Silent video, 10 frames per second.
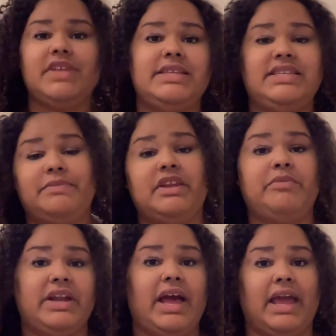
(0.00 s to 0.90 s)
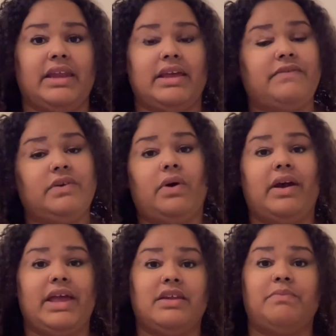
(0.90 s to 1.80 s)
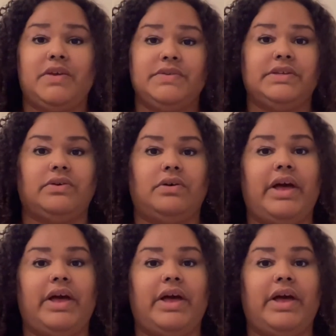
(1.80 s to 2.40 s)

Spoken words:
Tip number 9, if you are in a musical,